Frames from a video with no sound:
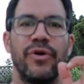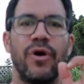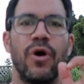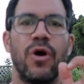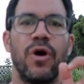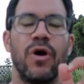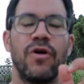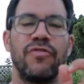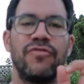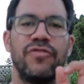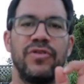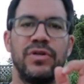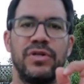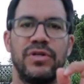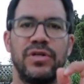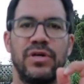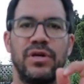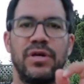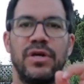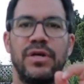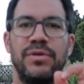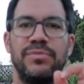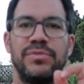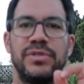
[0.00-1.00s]

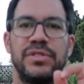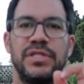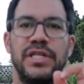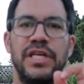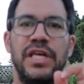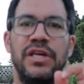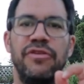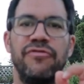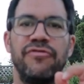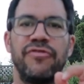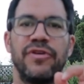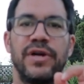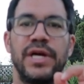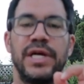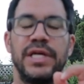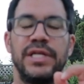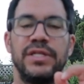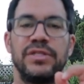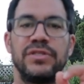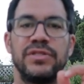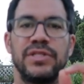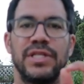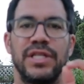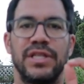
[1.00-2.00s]
oftentimes he
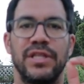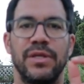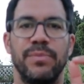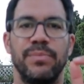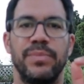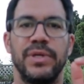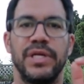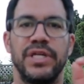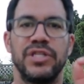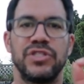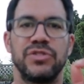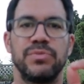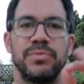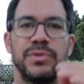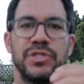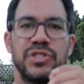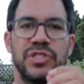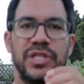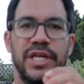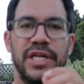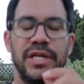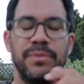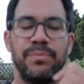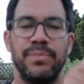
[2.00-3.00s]
finds that the biggest
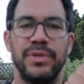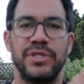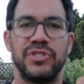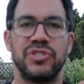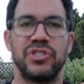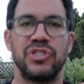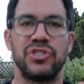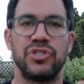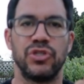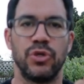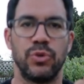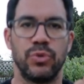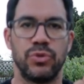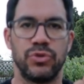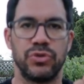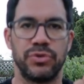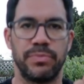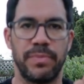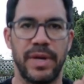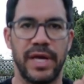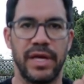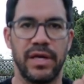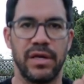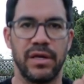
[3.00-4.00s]
mistake business owners
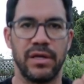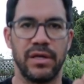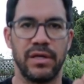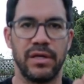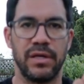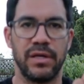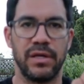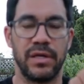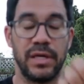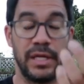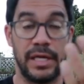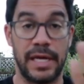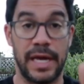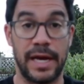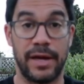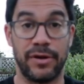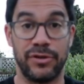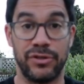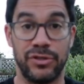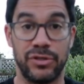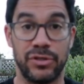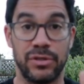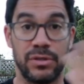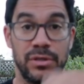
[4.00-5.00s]
make, and now
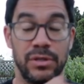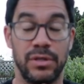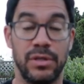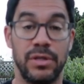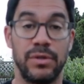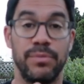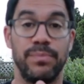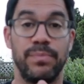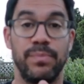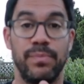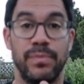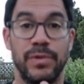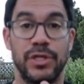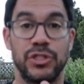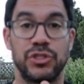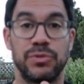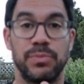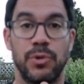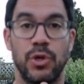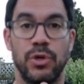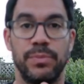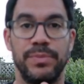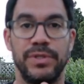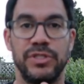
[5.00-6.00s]
you're a
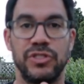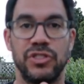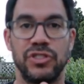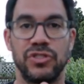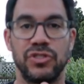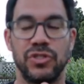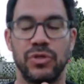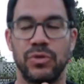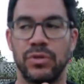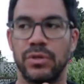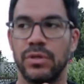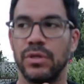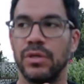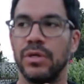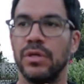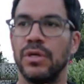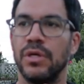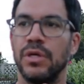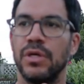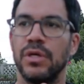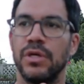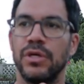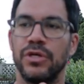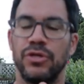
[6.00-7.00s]
small business owner
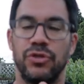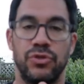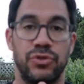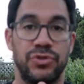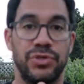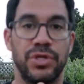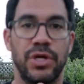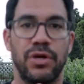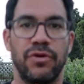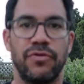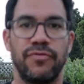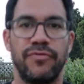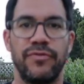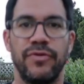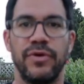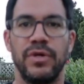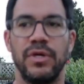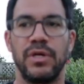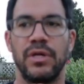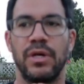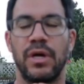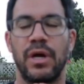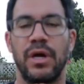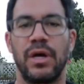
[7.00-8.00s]
yourself,
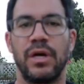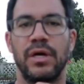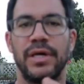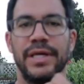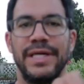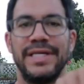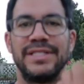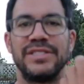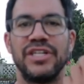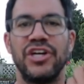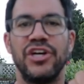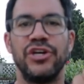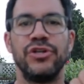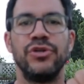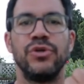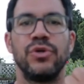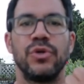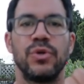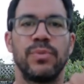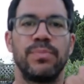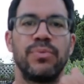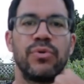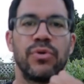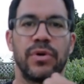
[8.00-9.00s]
is
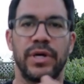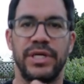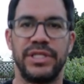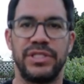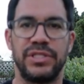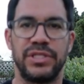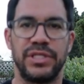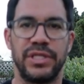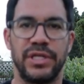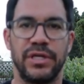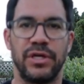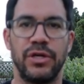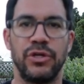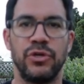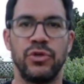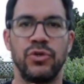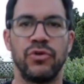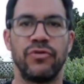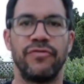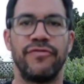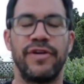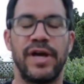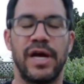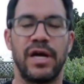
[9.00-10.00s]
underpricing,
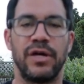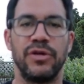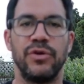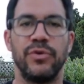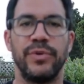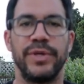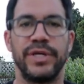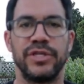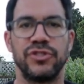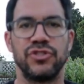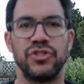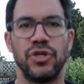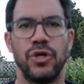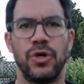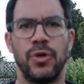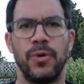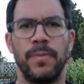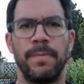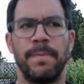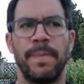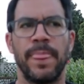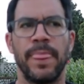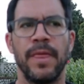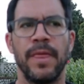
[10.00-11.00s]
undervaluing. So